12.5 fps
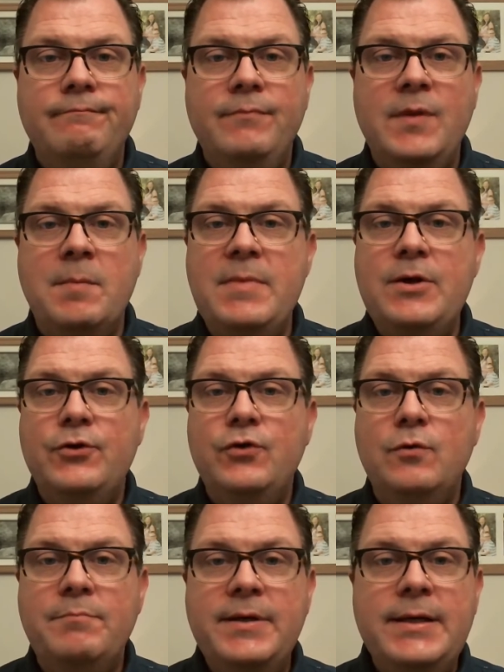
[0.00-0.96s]
The men are too
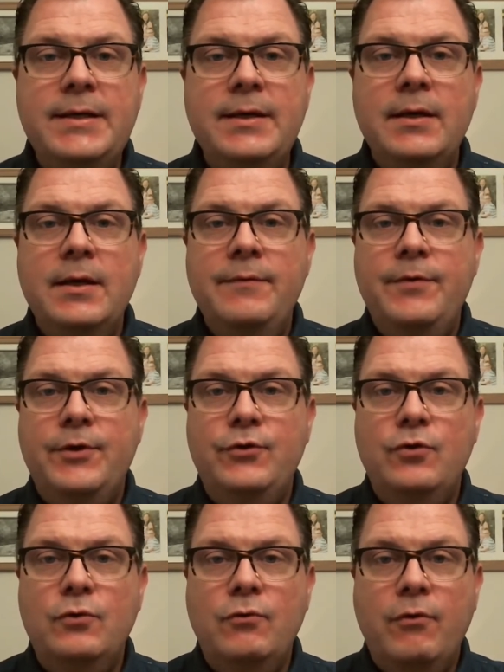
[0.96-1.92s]
big. They're
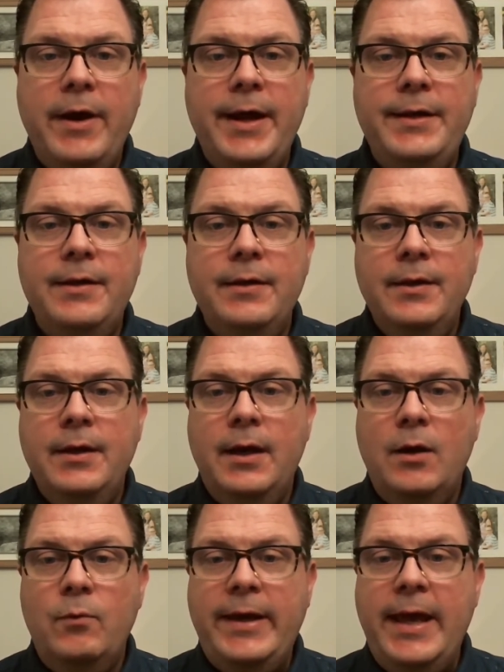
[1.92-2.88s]
too great.
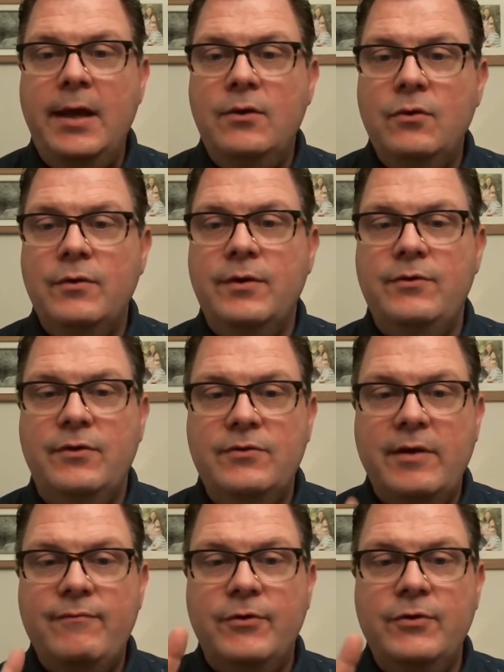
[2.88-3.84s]
We can't do this
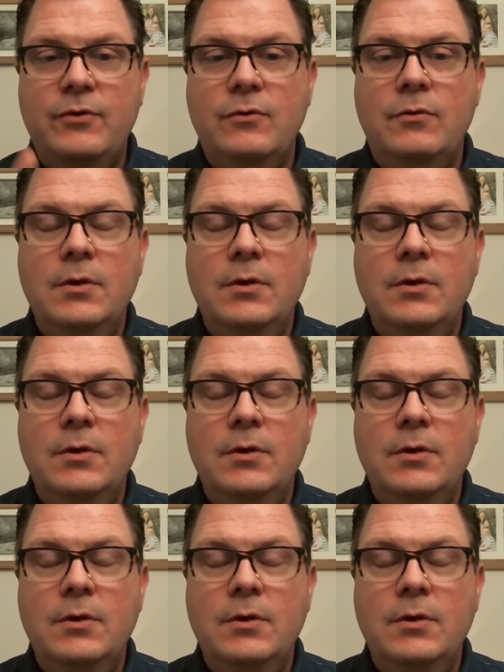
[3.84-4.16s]
except for 2.